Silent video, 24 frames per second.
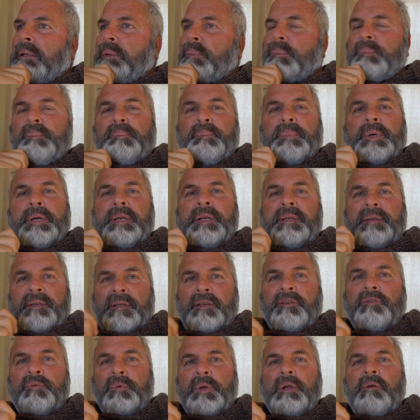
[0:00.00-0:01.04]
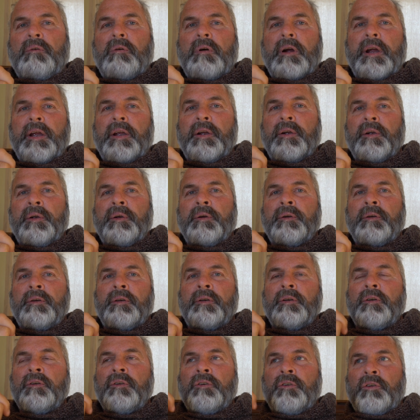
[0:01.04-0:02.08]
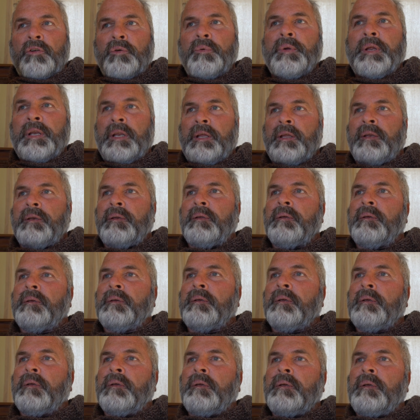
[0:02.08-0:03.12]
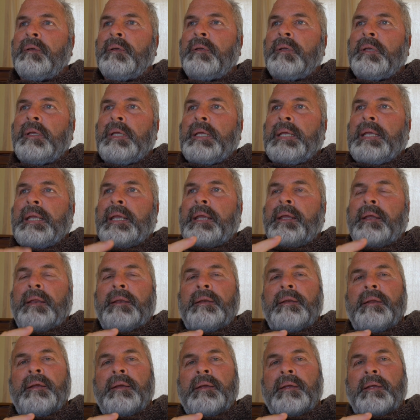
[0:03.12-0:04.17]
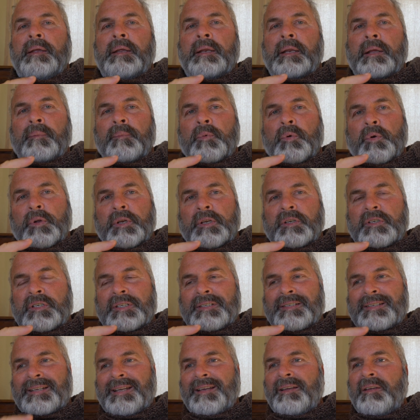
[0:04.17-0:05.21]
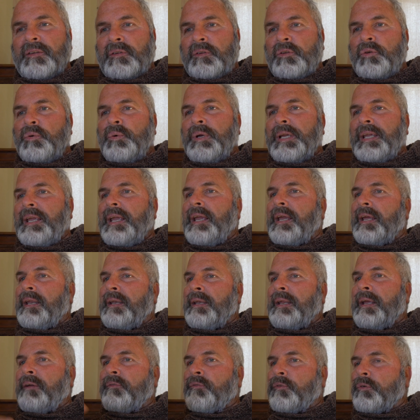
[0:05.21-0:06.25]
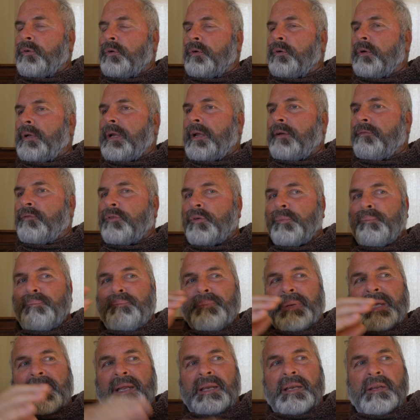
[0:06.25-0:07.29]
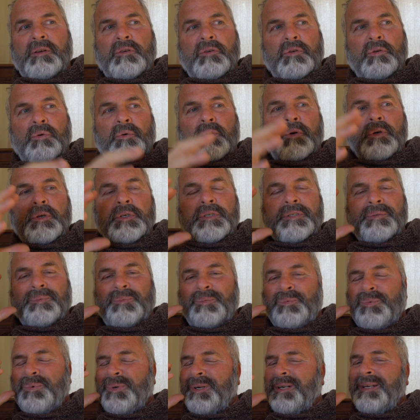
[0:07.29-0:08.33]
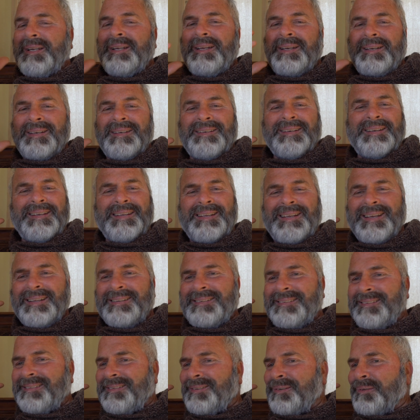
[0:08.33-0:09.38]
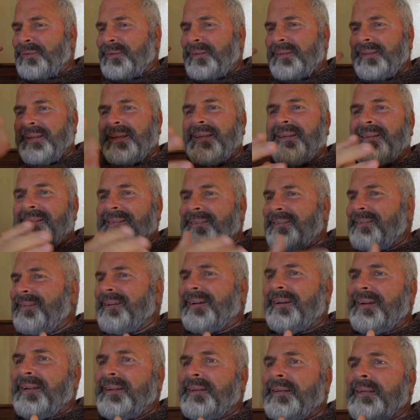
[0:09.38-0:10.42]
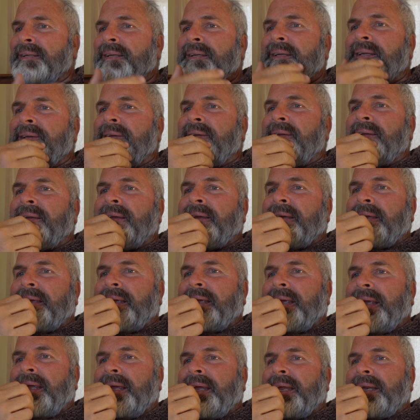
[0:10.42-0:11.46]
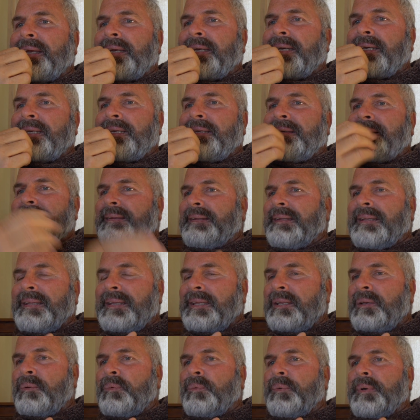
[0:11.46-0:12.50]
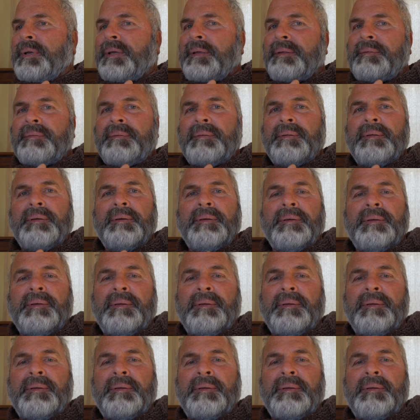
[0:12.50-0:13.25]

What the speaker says: But it does require doing it. And I'm going to just tell you again, after being indoors, working to get certain things done, and dealing with